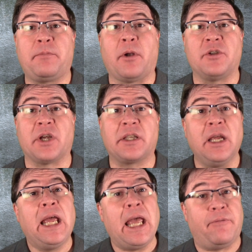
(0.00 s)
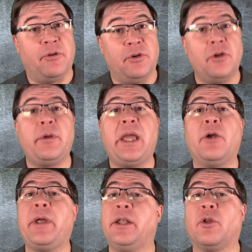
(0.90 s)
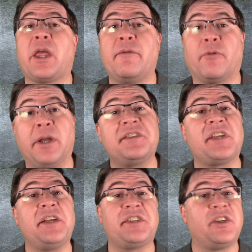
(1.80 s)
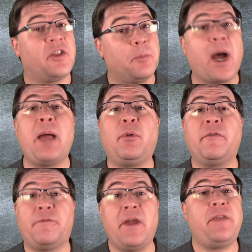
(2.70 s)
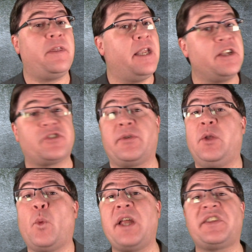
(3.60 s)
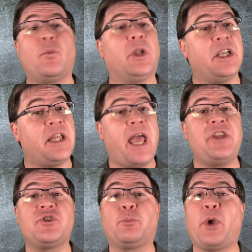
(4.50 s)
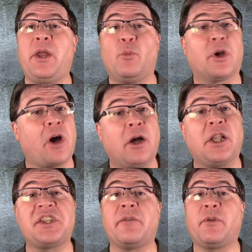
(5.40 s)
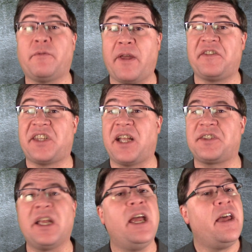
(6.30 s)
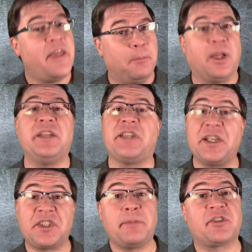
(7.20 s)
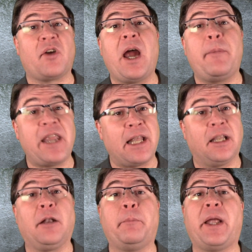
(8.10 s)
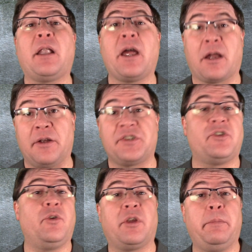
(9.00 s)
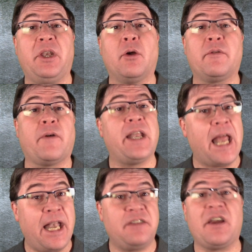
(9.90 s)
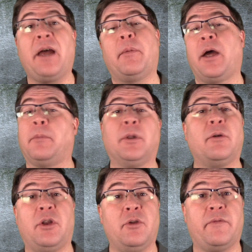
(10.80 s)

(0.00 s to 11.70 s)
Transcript: Project. If you're new here and looking for insights into the Bible, faith, and history in ways that will engage your brain regardless of your faith stance, then please hit subscribe and that little bell icon so you can be notified anytime I upload a new